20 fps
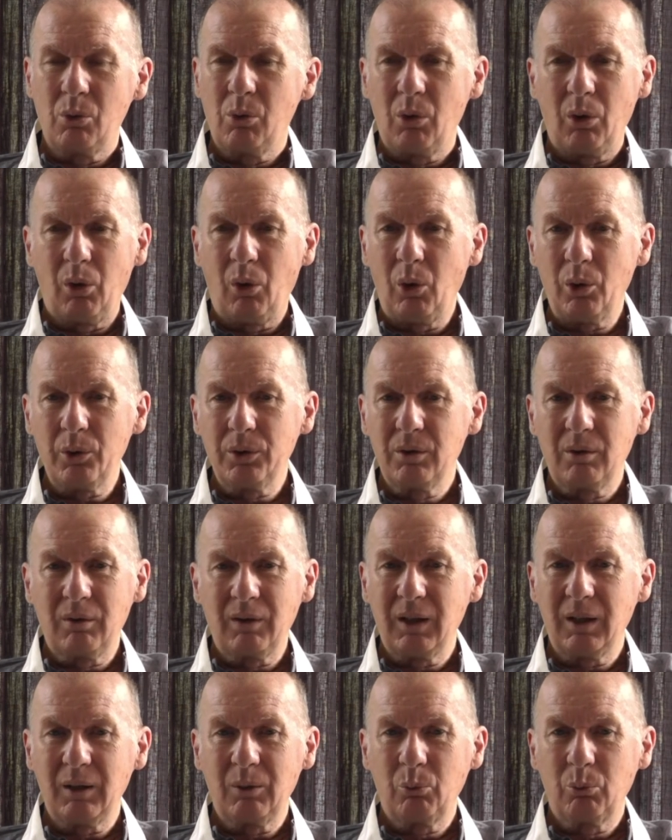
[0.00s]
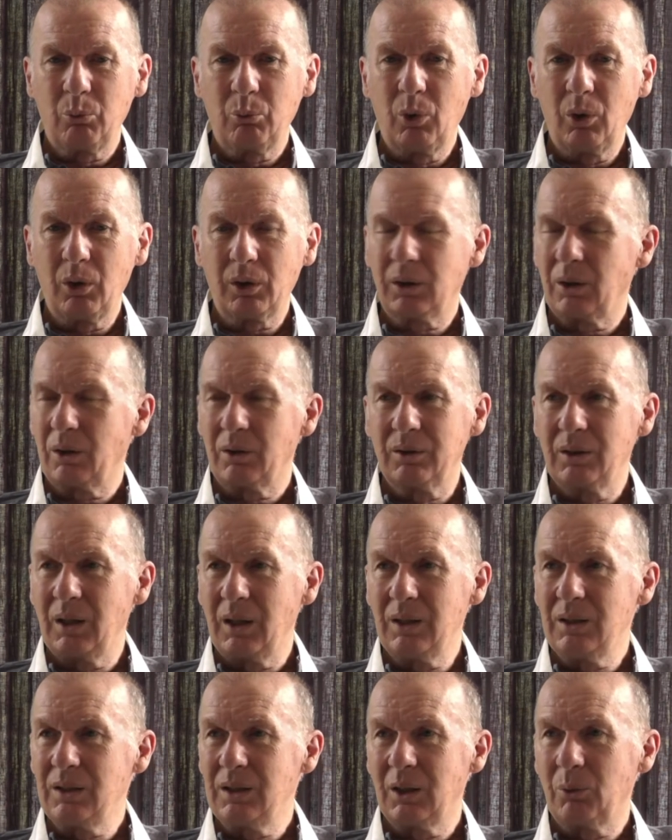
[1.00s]
no ordinary worker in
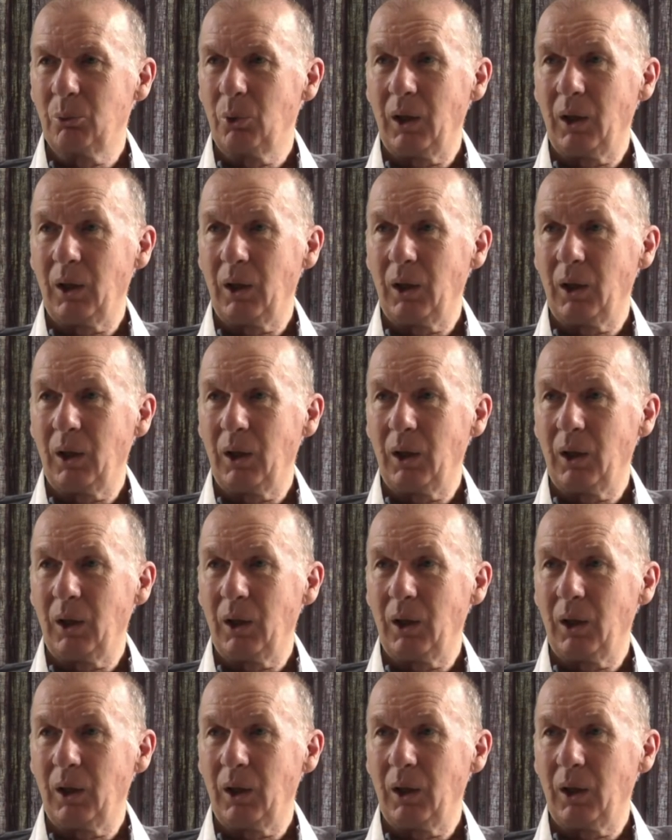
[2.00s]
India